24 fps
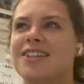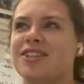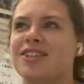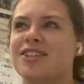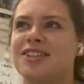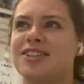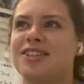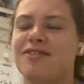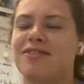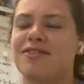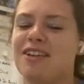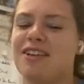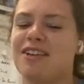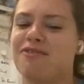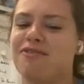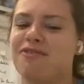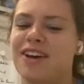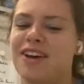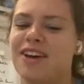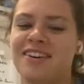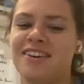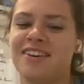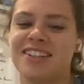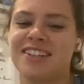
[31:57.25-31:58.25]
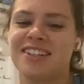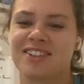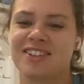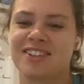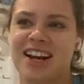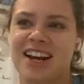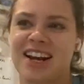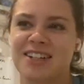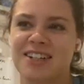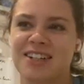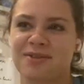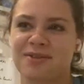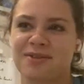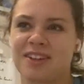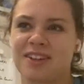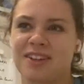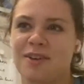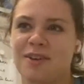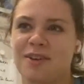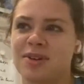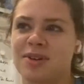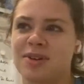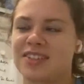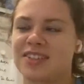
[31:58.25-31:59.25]
It felt very strange. It was
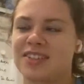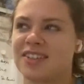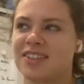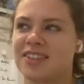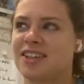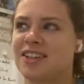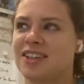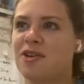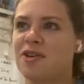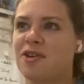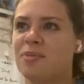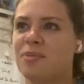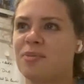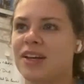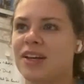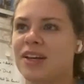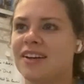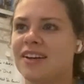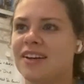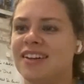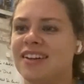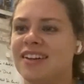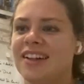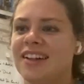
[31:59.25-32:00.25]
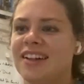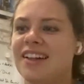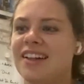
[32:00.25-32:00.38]
almost dystopian.